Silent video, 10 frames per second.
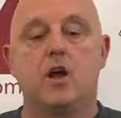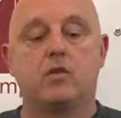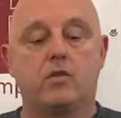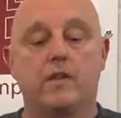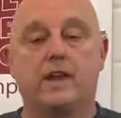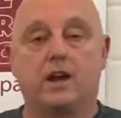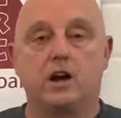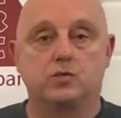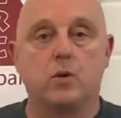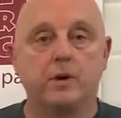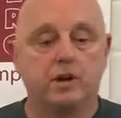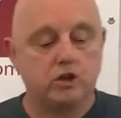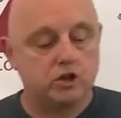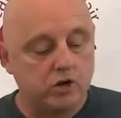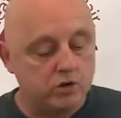Right then guys, what we're going to
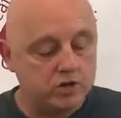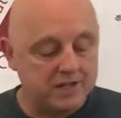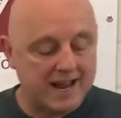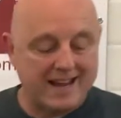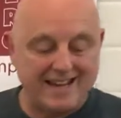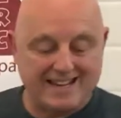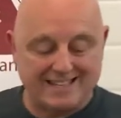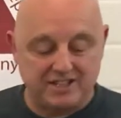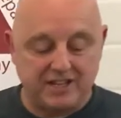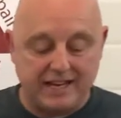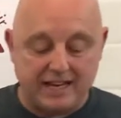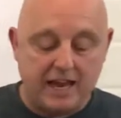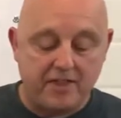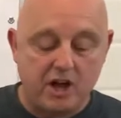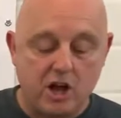show you today is the
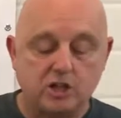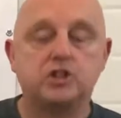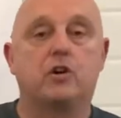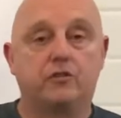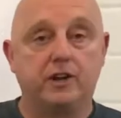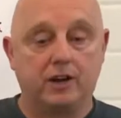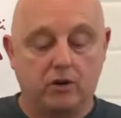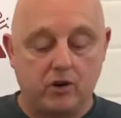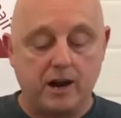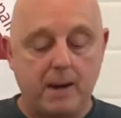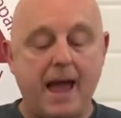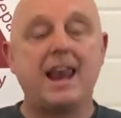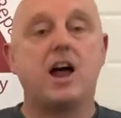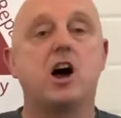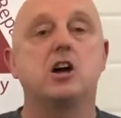Leather Softening Cream
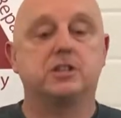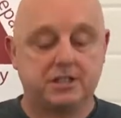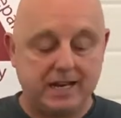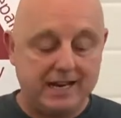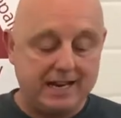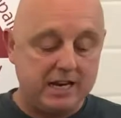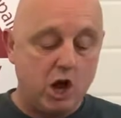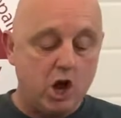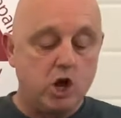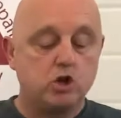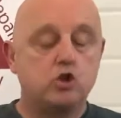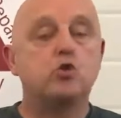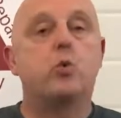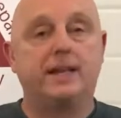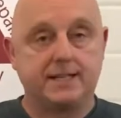LRC20
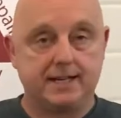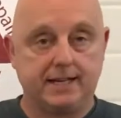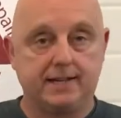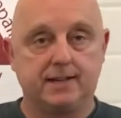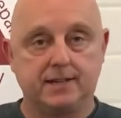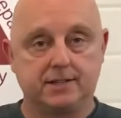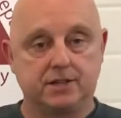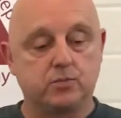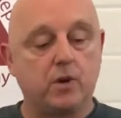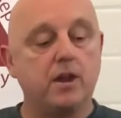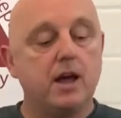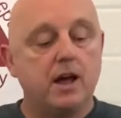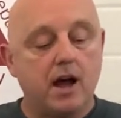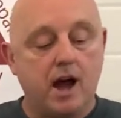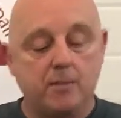is this one.
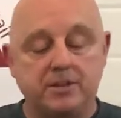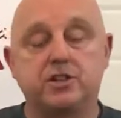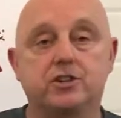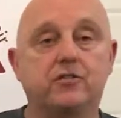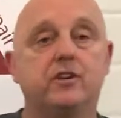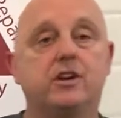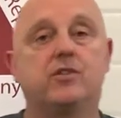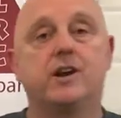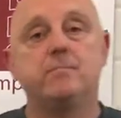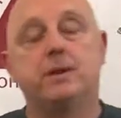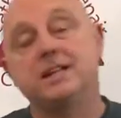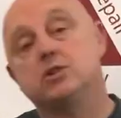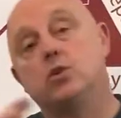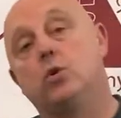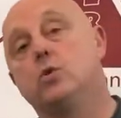It's a softening cream, but it's
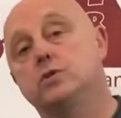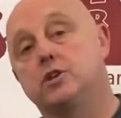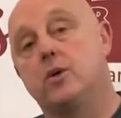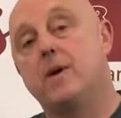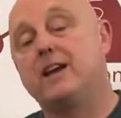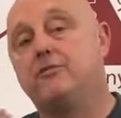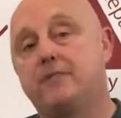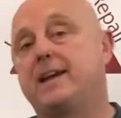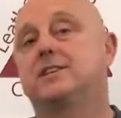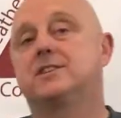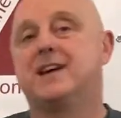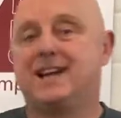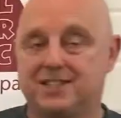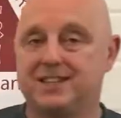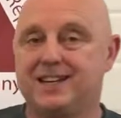also a
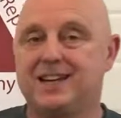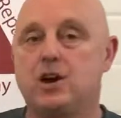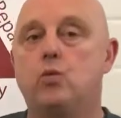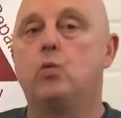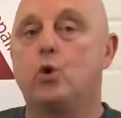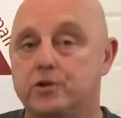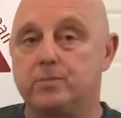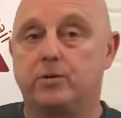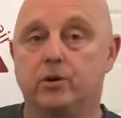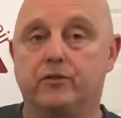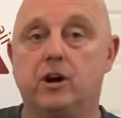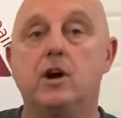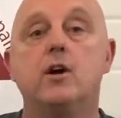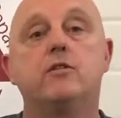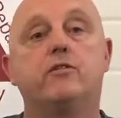fantastic waterproofer
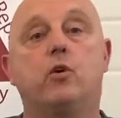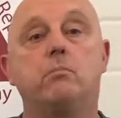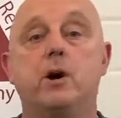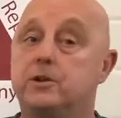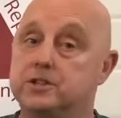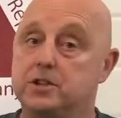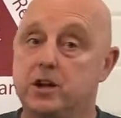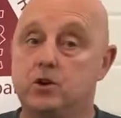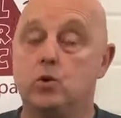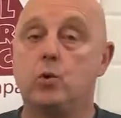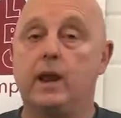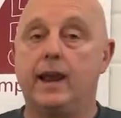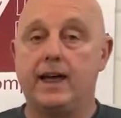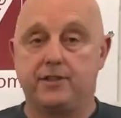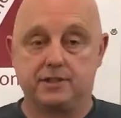for motorcycle
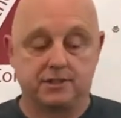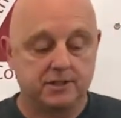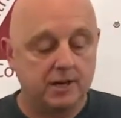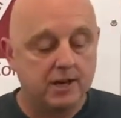leathers.